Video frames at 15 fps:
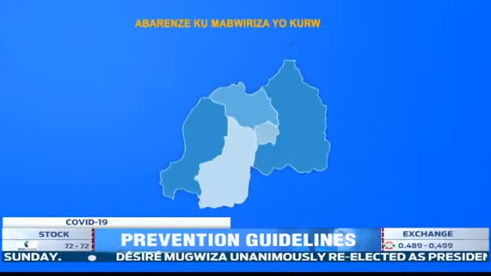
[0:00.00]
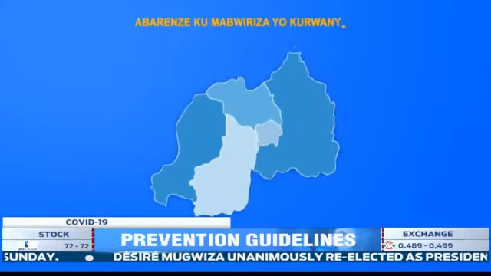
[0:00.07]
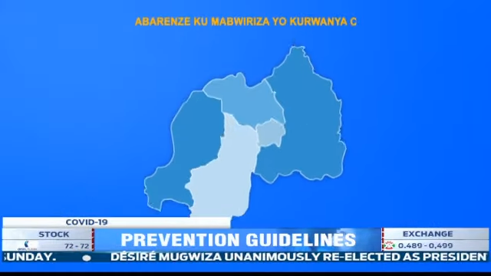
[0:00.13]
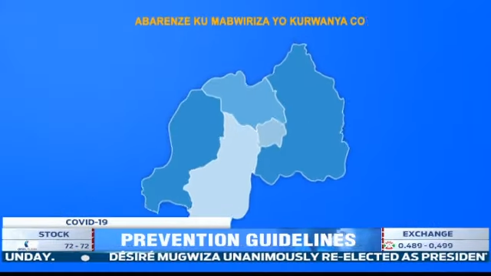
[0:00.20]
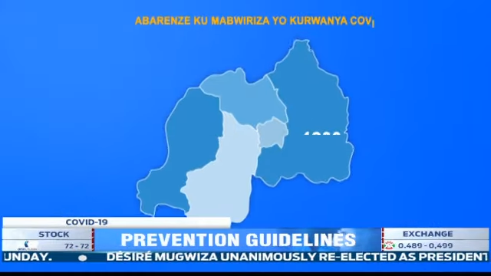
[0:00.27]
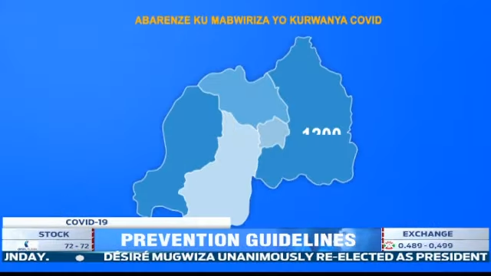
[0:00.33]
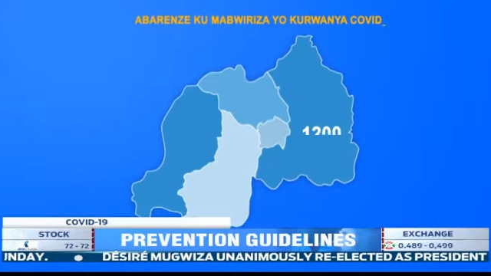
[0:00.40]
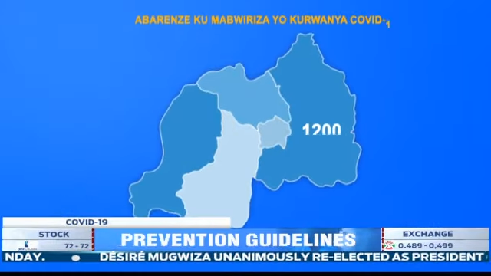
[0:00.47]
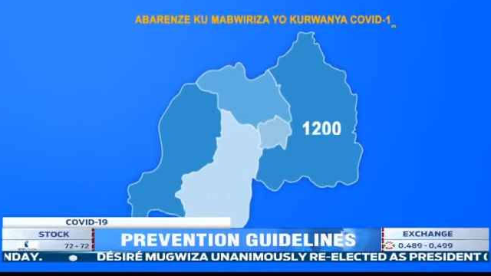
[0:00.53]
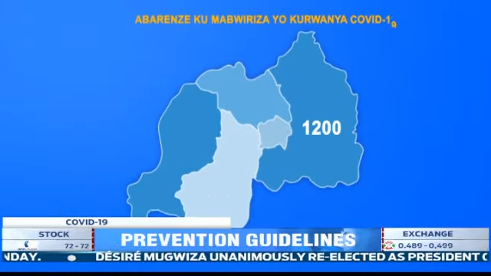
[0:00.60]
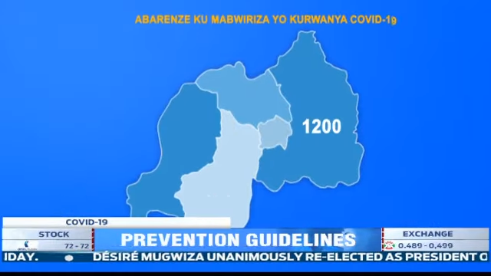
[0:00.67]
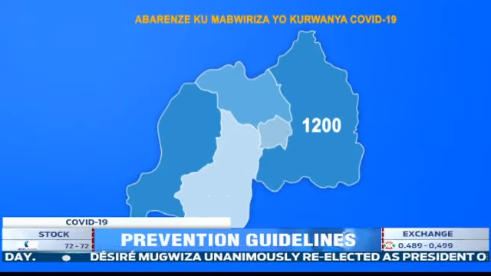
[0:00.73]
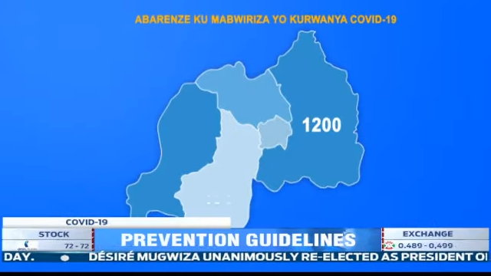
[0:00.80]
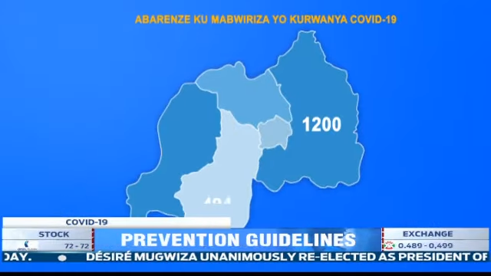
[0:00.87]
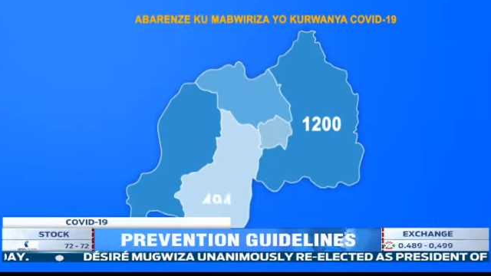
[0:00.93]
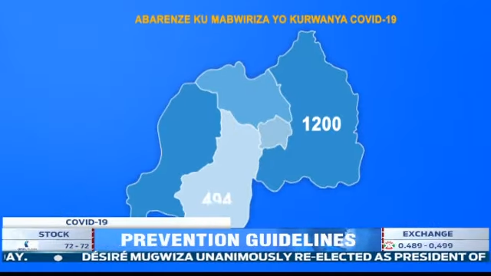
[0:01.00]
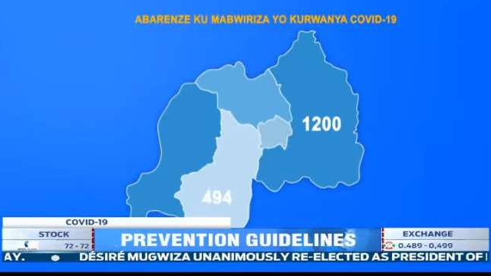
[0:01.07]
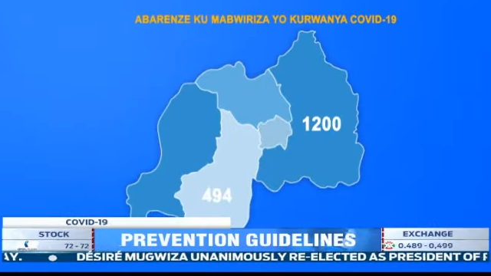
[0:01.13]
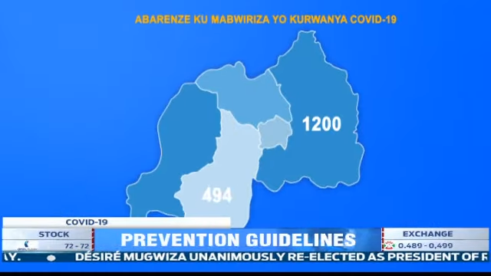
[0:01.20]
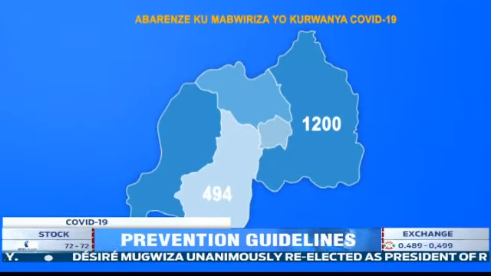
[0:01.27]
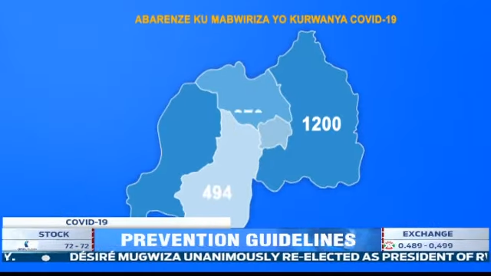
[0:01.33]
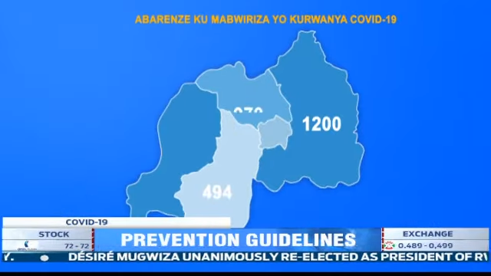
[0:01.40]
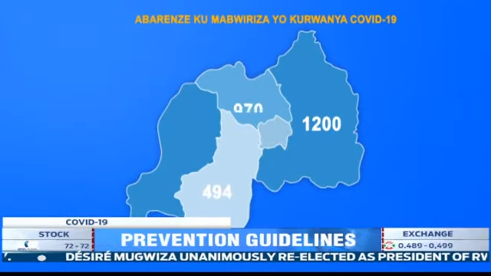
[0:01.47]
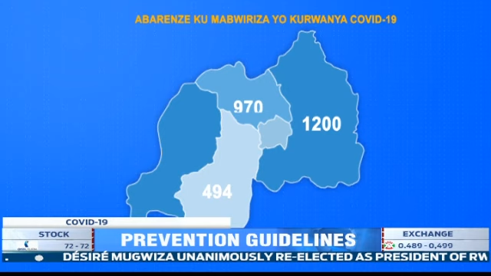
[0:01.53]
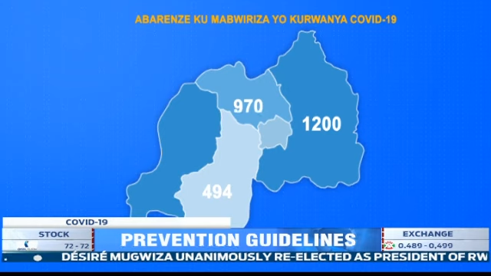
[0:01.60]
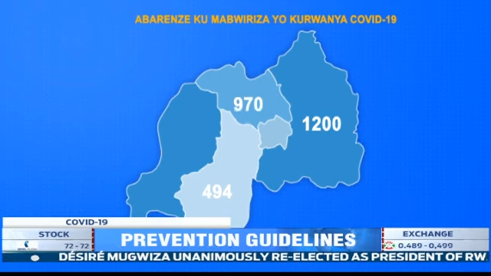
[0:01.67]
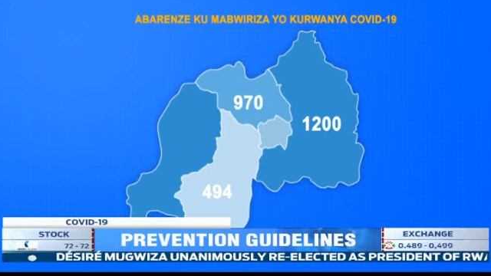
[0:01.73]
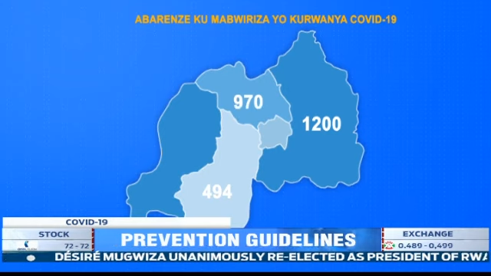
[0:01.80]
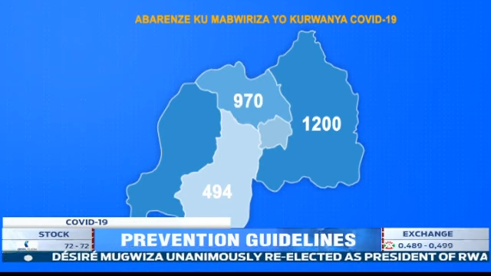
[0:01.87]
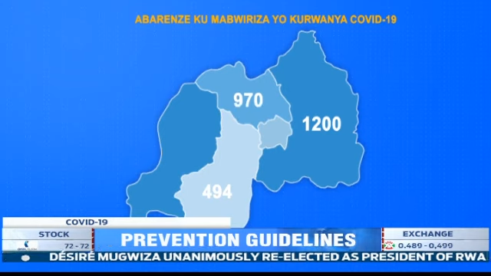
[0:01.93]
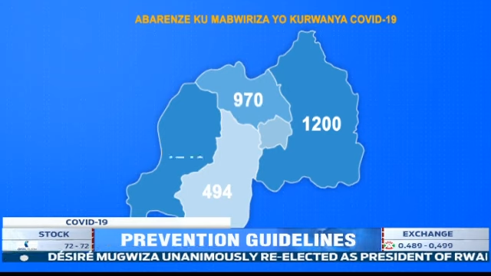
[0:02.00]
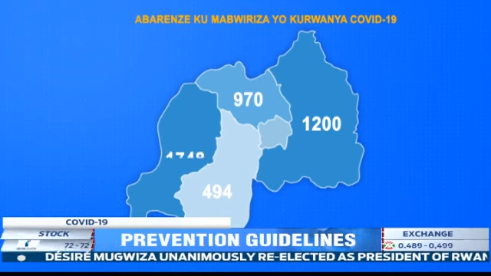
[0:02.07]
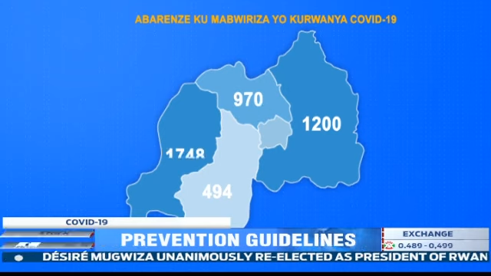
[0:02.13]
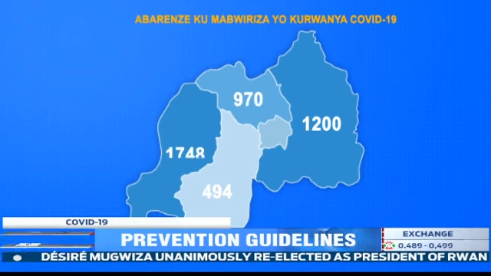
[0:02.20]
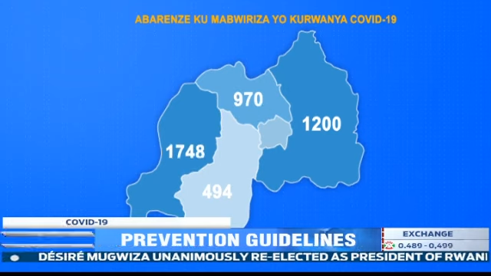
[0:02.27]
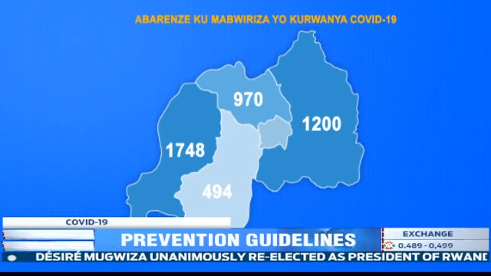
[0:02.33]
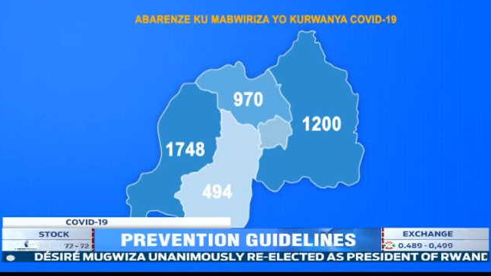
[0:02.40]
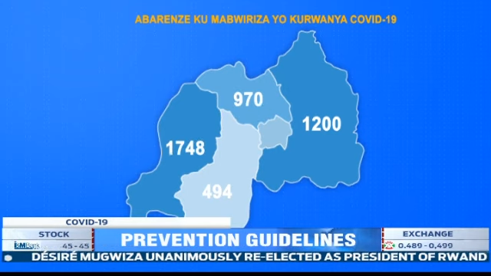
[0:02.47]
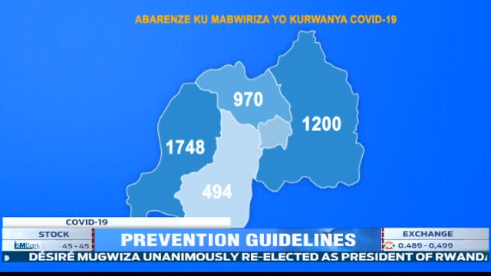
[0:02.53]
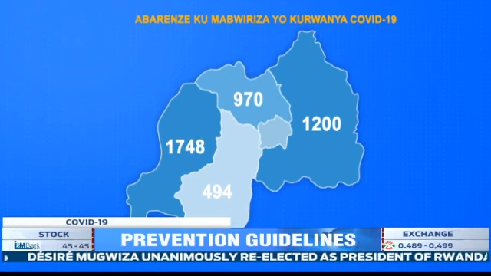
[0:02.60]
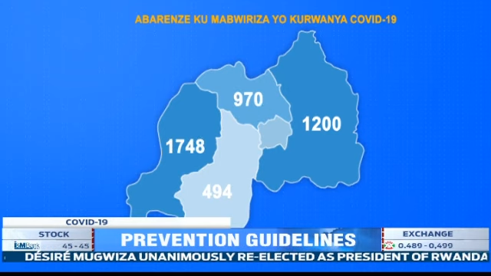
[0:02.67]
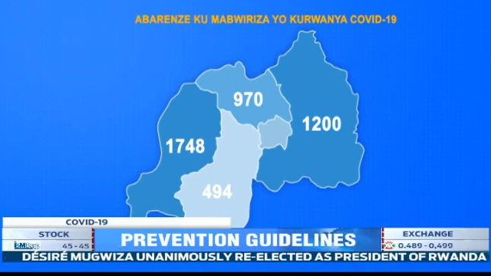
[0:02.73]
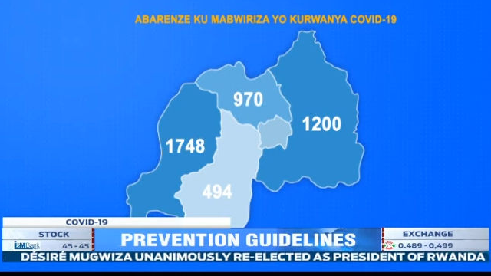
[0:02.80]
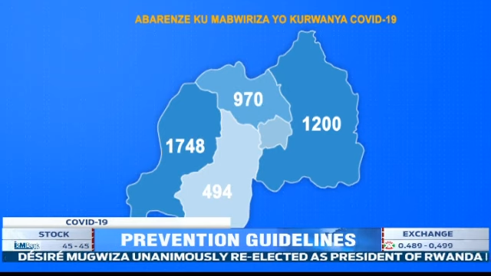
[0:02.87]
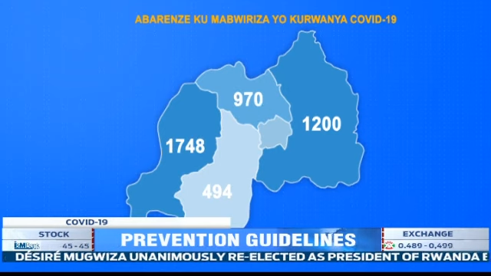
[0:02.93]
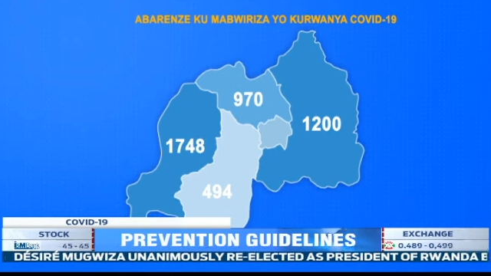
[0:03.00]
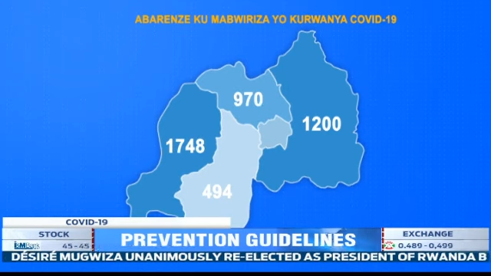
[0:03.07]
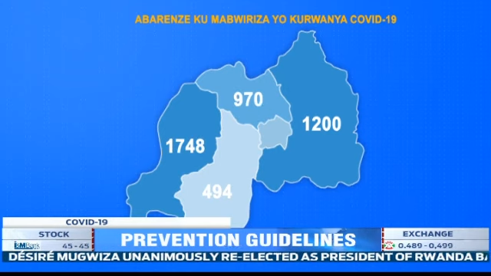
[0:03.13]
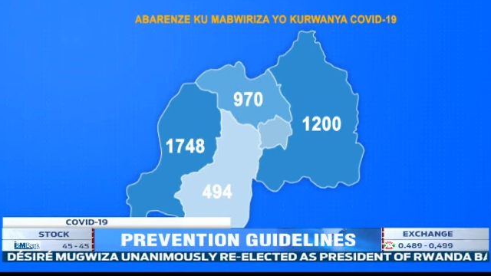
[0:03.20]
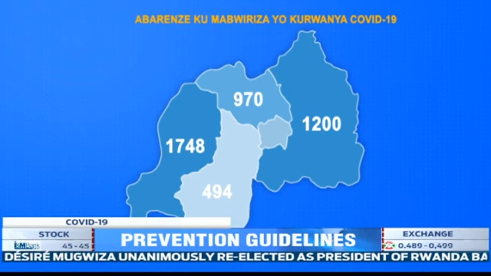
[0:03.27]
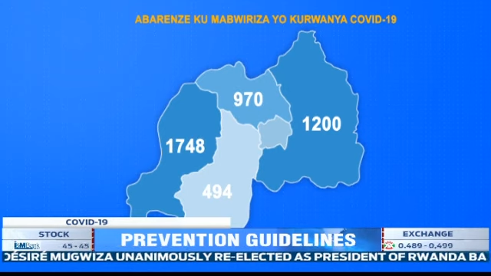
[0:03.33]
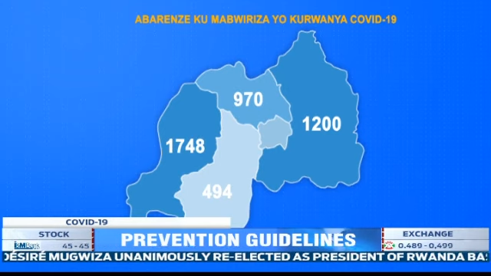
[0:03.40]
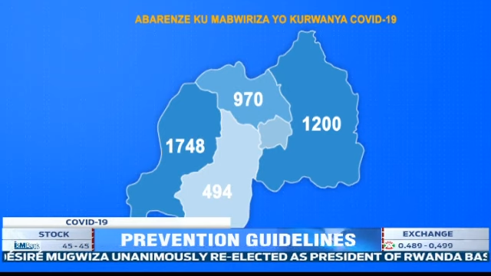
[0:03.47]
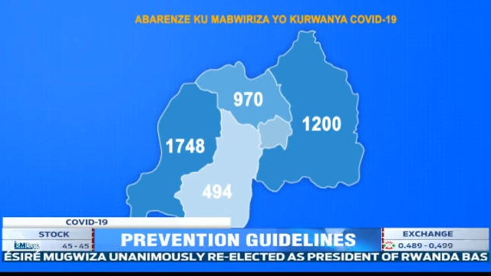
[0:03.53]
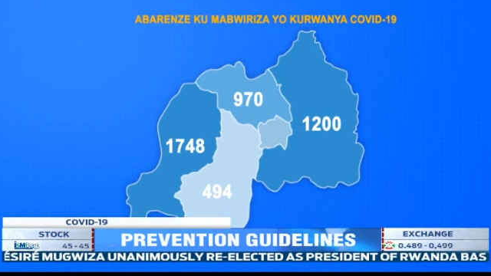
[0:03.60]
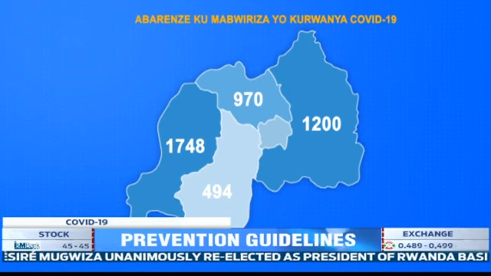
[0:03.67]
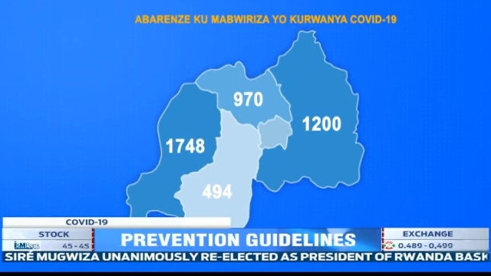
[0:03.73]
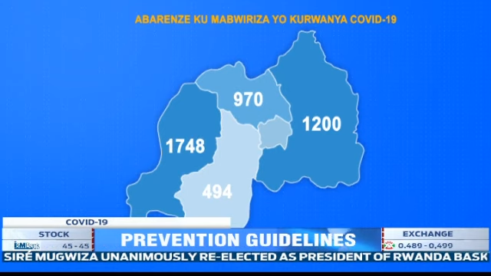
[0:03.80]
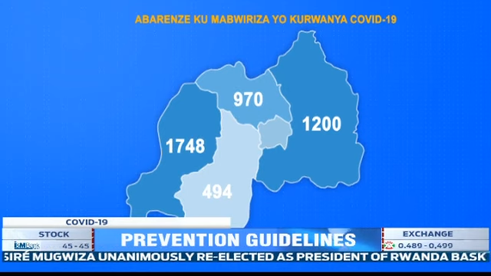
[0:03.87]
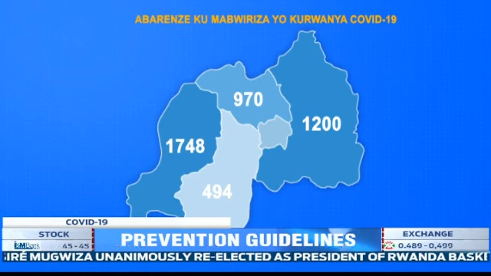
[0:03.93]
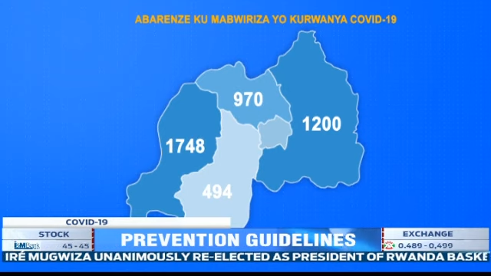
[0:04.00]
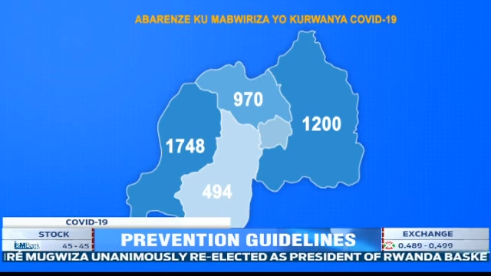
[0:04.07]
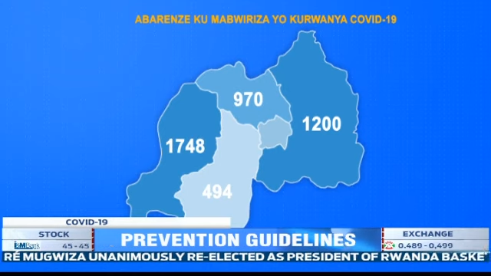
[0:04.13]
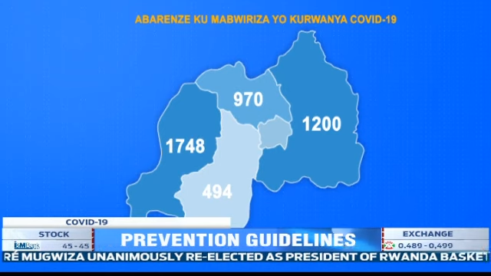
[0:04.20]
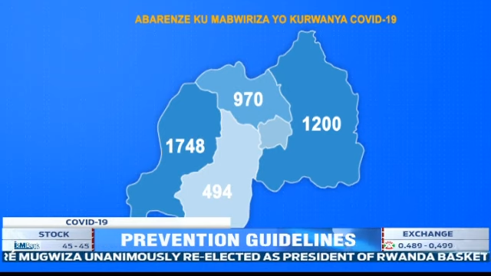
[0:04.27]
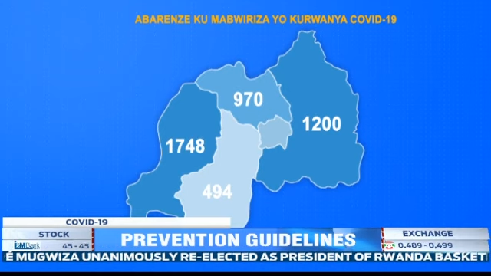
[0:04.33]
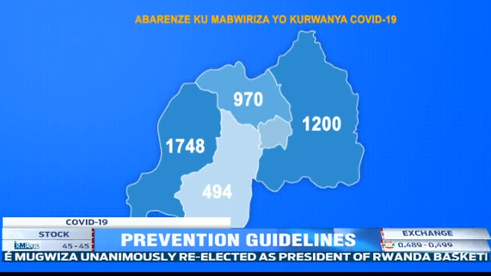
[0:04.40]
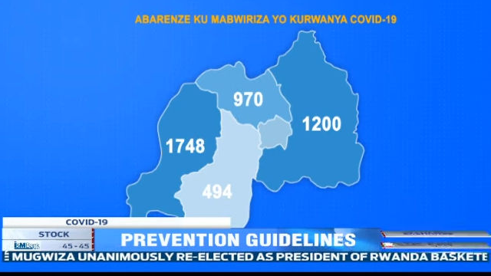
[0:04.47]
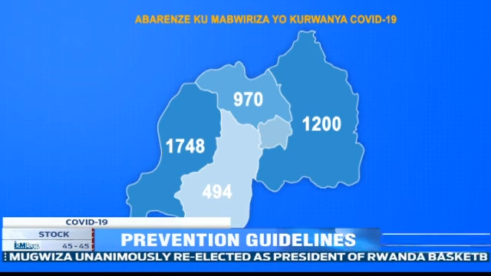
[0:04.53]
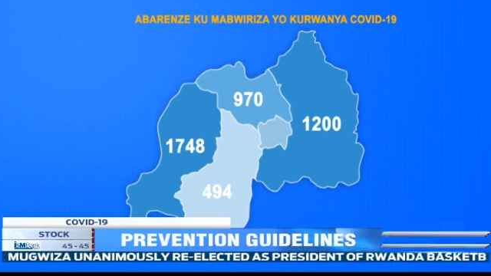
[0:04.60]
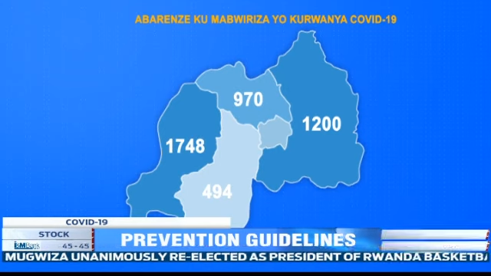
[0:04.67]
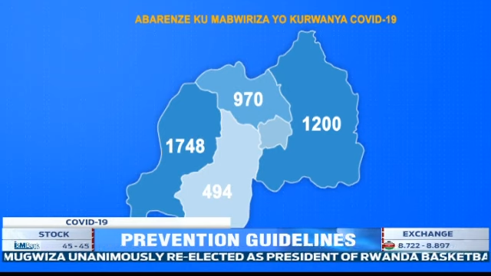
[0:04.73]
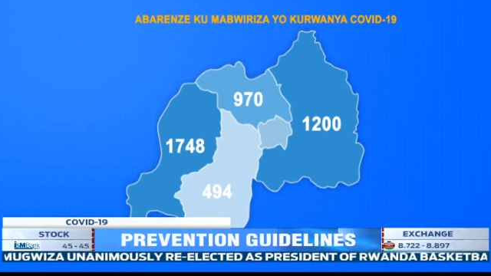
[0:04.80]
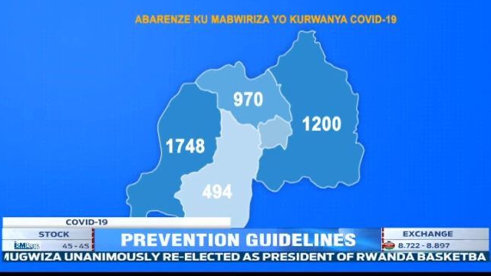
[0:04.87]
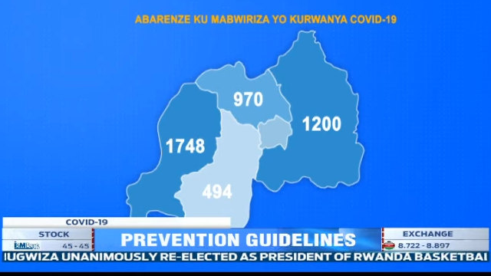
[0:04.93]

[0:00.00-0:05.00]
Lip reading: Nobody's mouth can be seen.